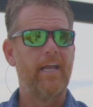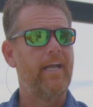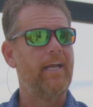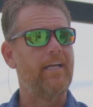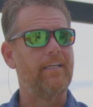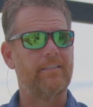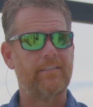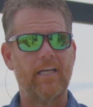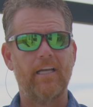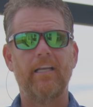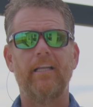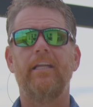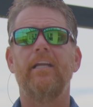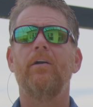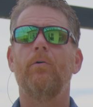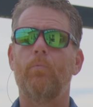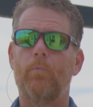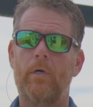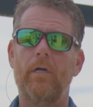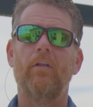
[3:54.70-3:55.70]
It's going to
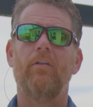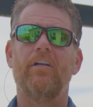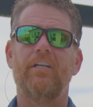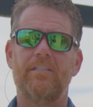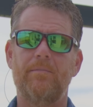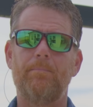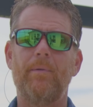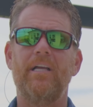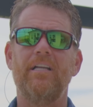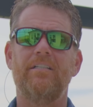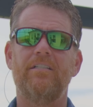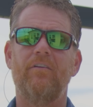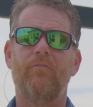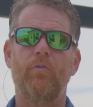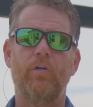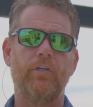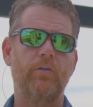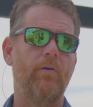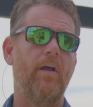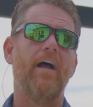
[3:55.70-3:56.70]
get real expensive
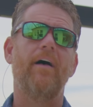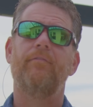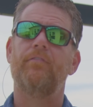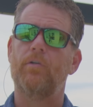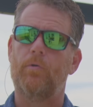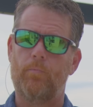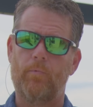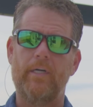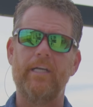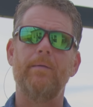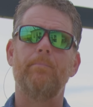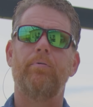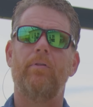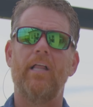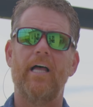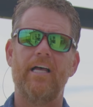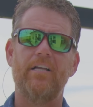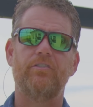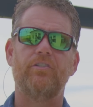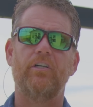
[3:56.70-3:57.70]
when you have to
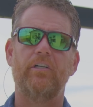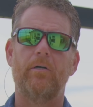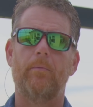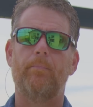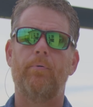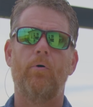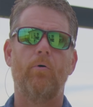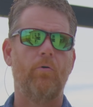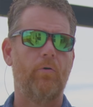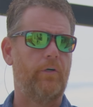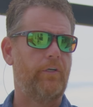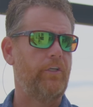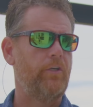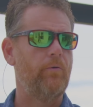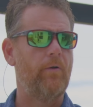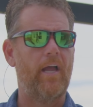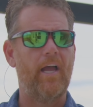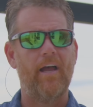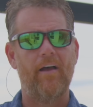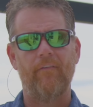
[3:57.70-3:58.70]
replaster your pool, or
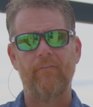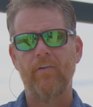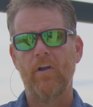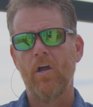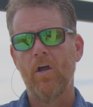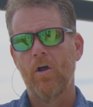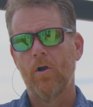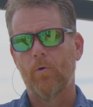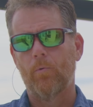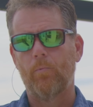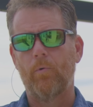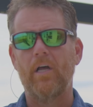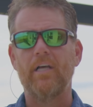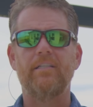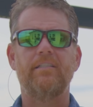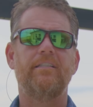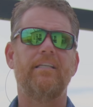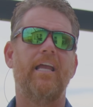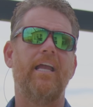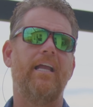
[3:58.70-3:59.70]
you have
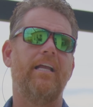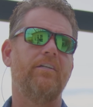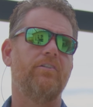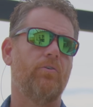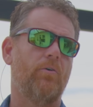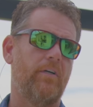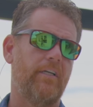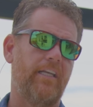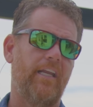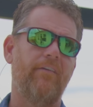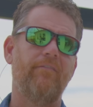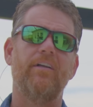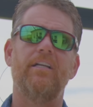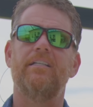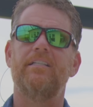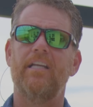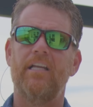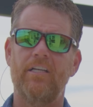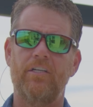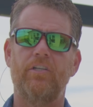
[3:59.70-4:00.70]
rust stains or
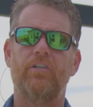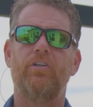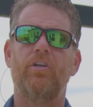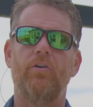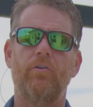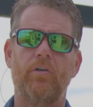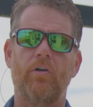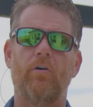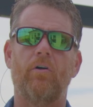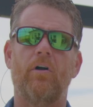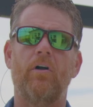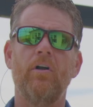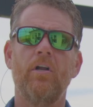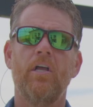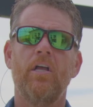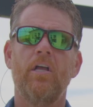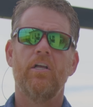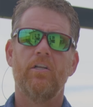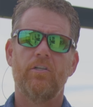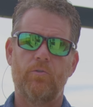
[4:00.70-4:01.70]
divots into your
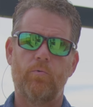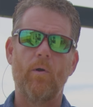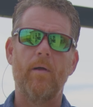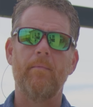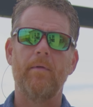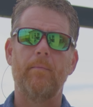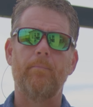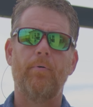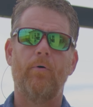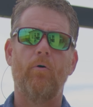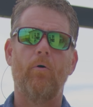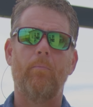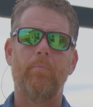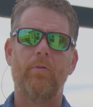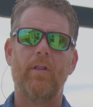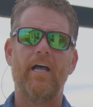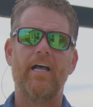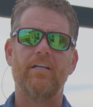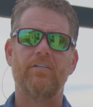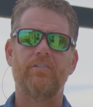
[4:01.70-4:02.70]
swimming pool
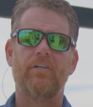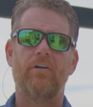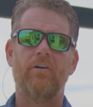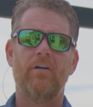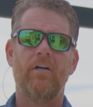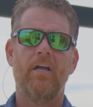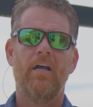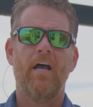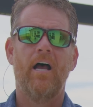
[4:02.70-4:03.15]
plaster.